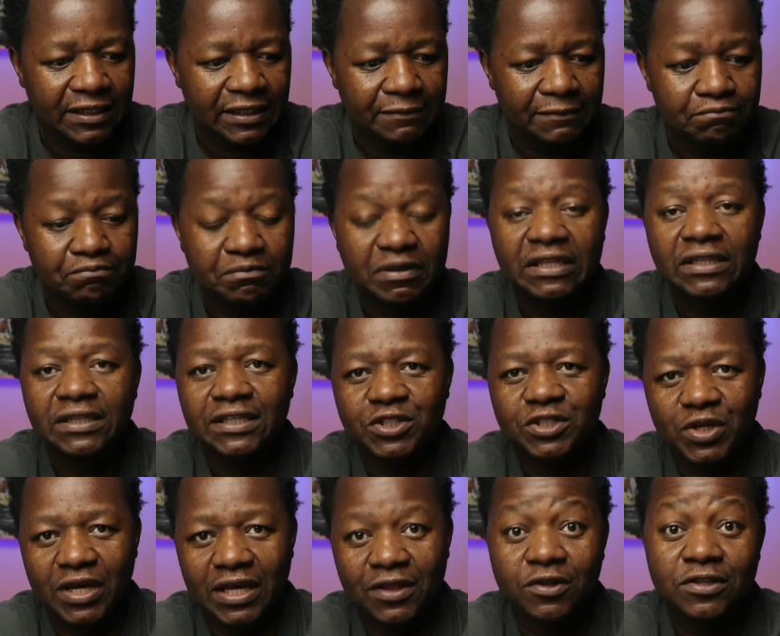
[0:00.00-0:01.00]
building
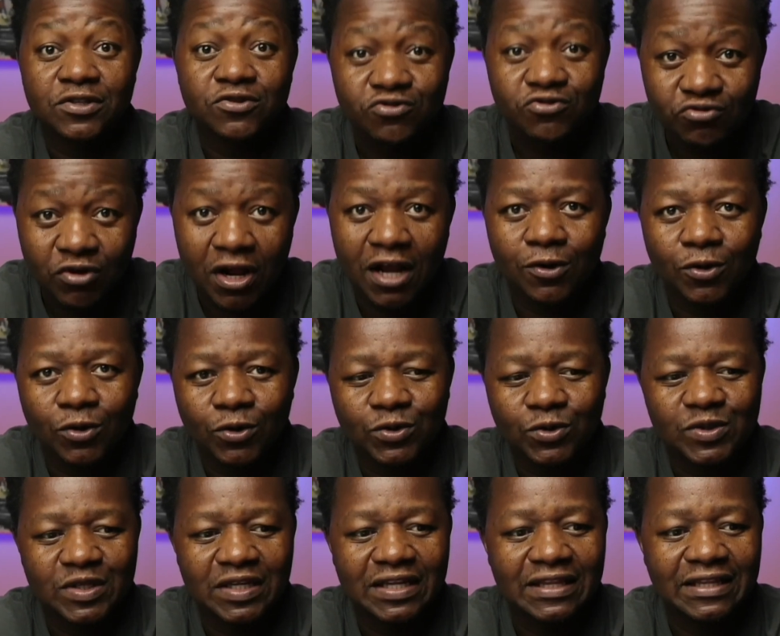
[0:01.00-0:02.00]
together, the
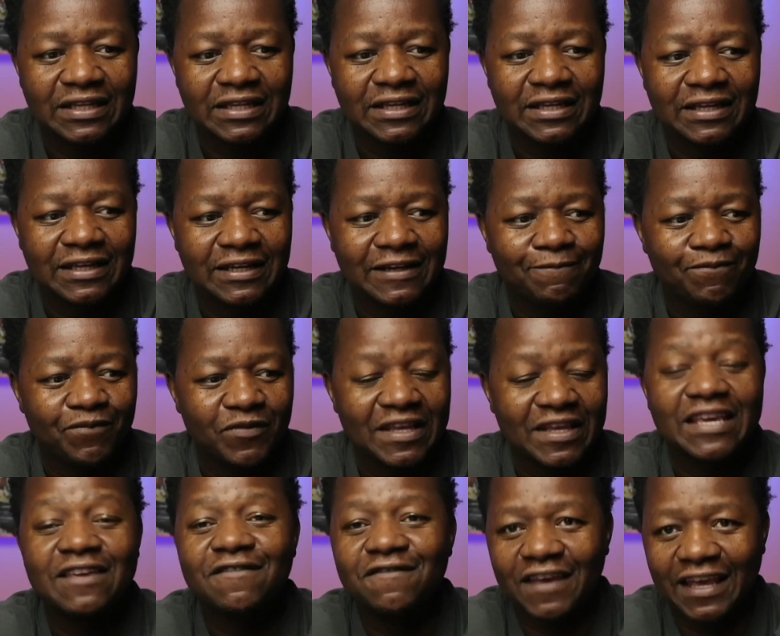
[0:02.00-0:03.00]
struggles, the
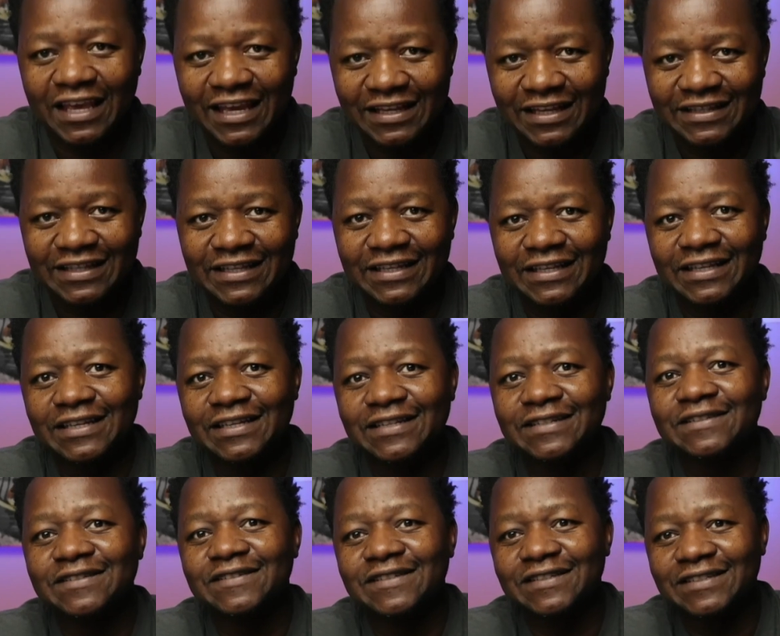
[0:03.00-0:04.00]
giving, the
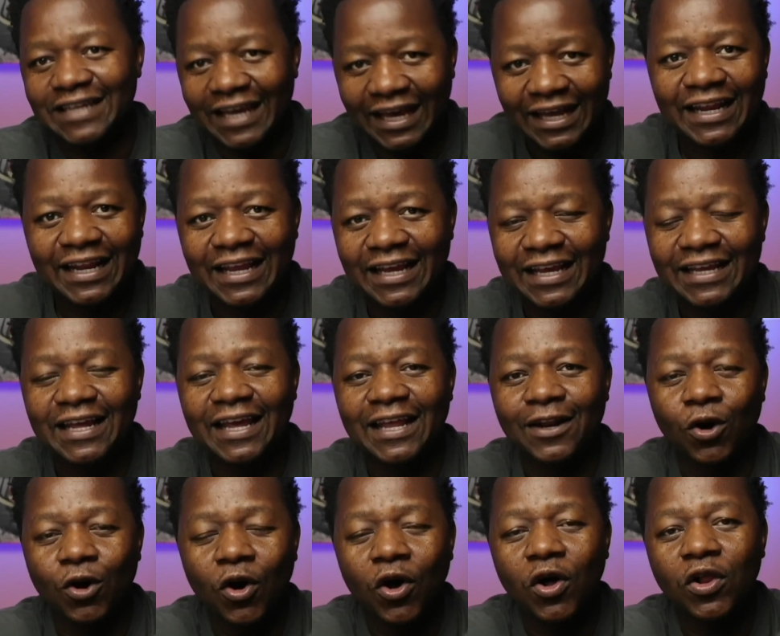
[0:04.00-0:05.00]
getting, and
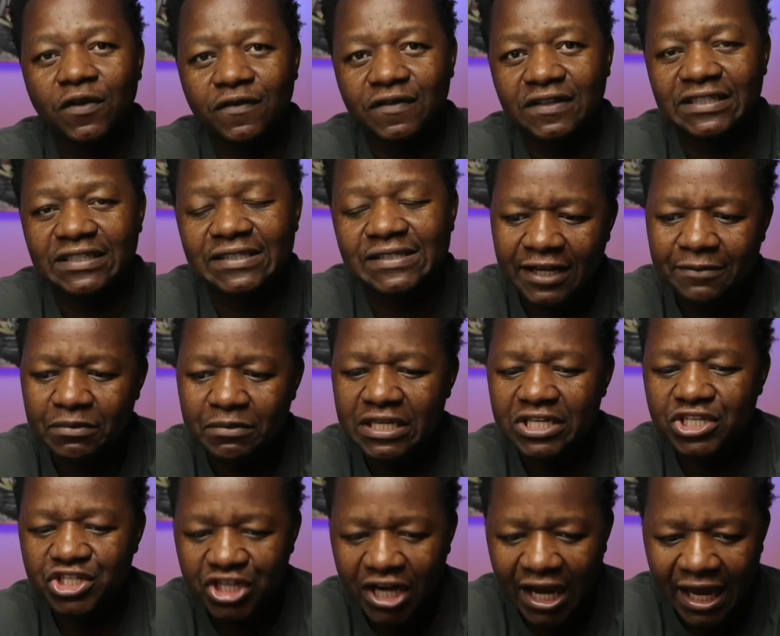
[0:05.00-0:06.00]
all of this, be
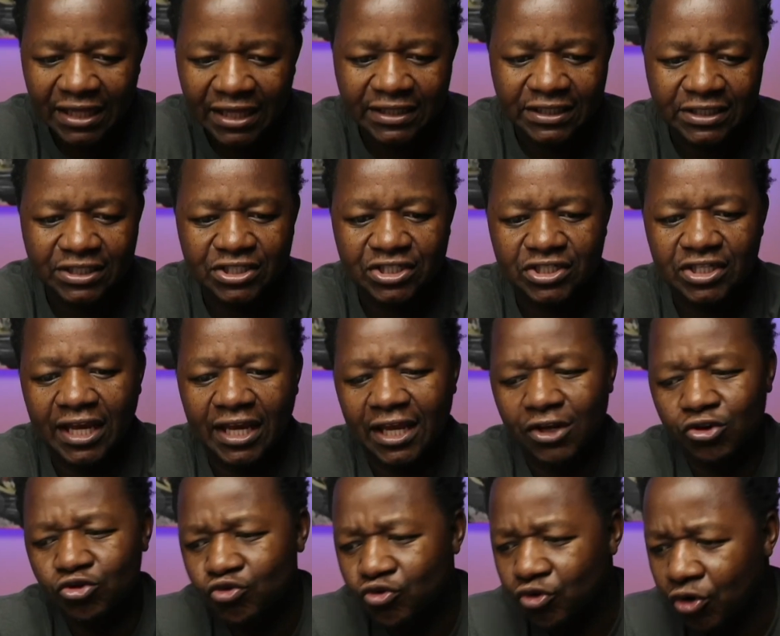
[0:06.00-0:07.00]
challenged
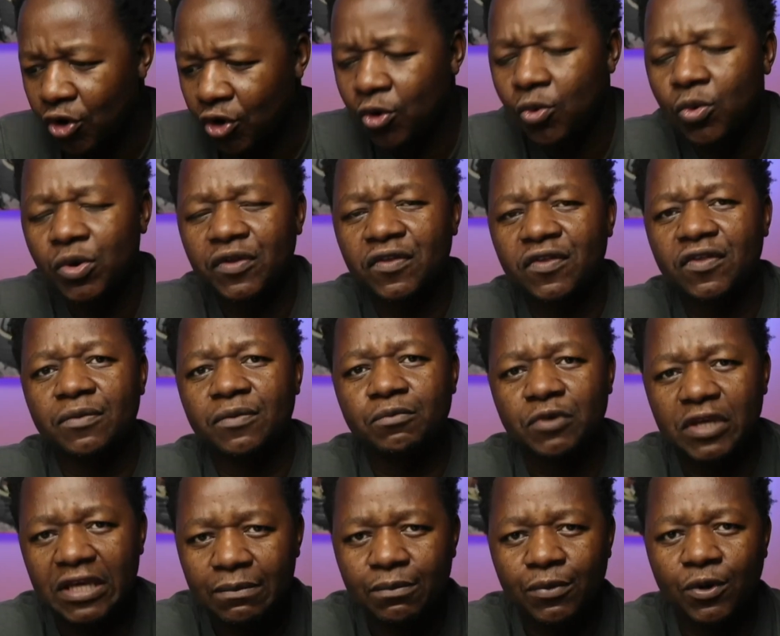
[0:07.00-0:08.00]
and grow with
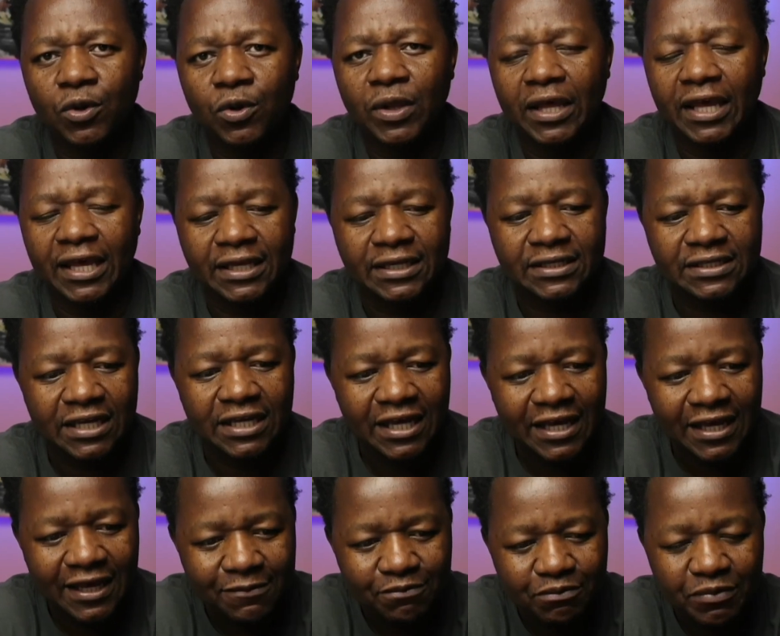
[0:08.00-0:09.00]
people and
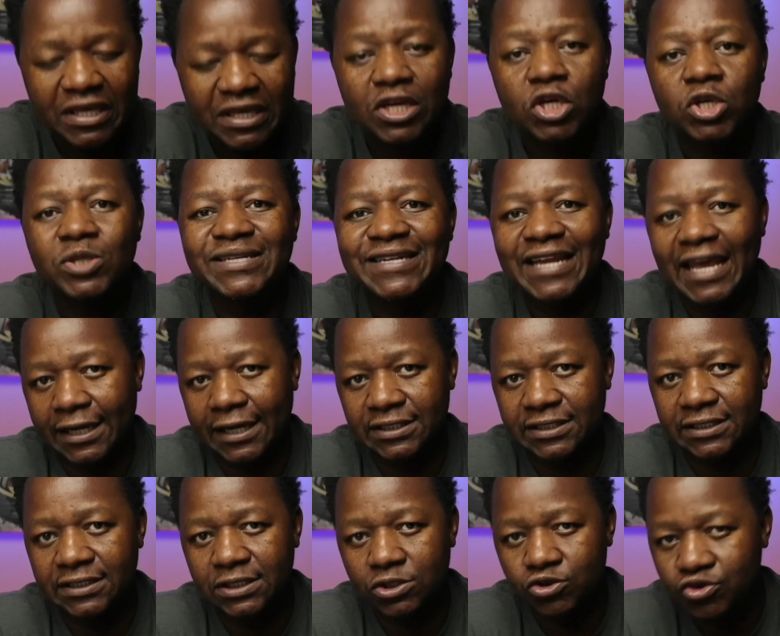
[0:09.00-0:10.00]
be
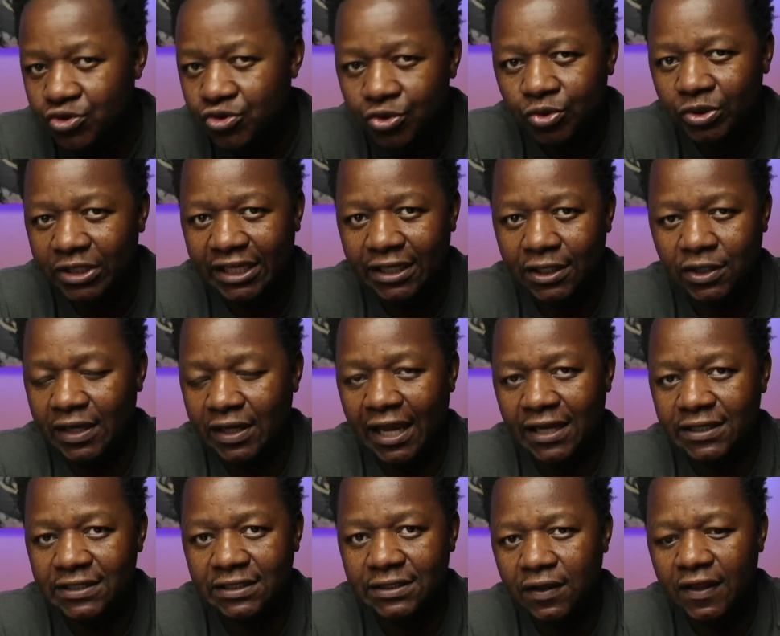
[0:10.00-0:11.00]
connected, truly
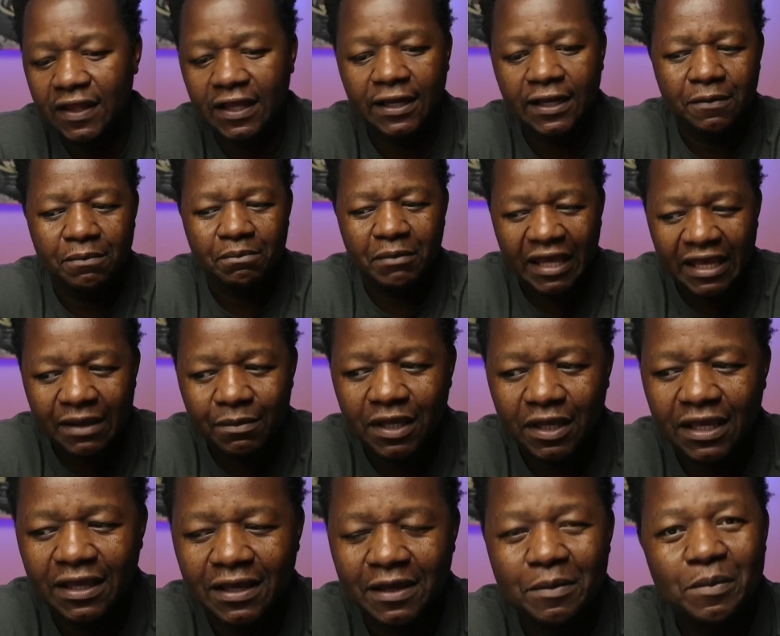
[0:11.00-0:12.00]
connected, then
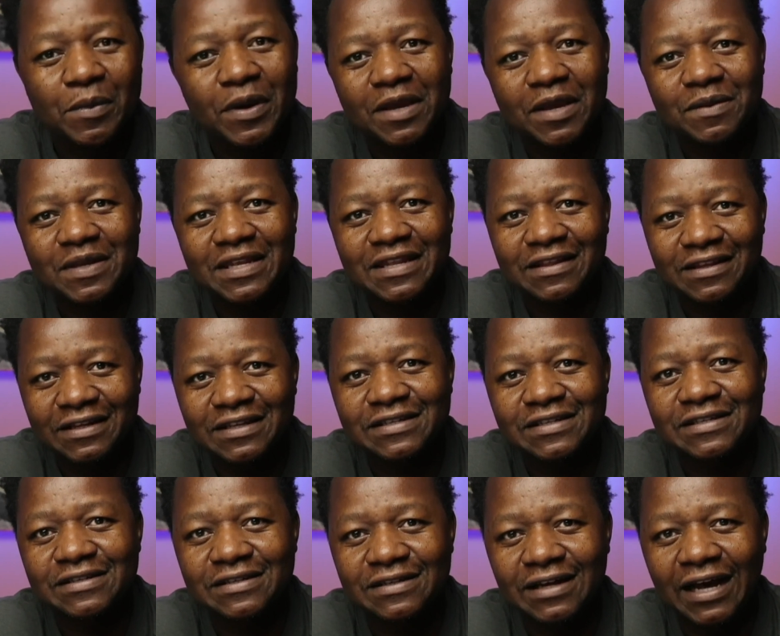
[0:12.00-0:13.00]
maybe
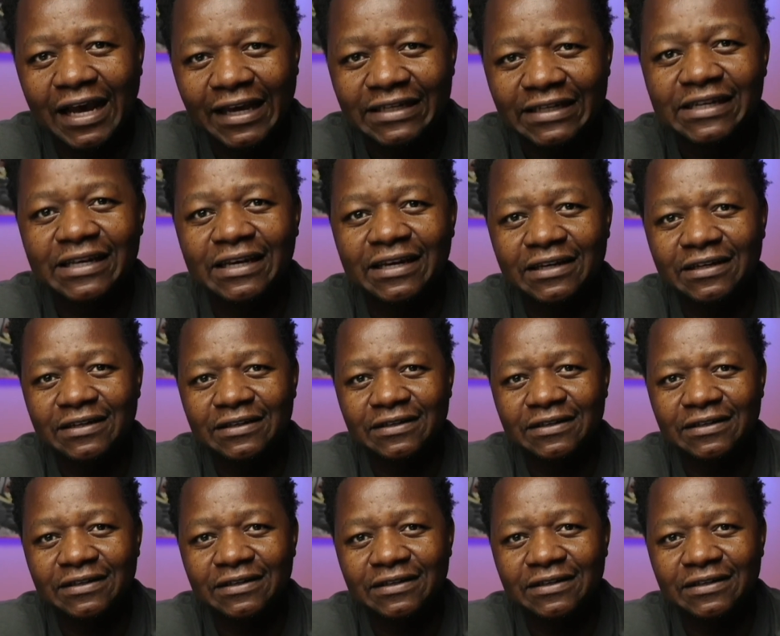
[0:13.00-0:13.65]
this idea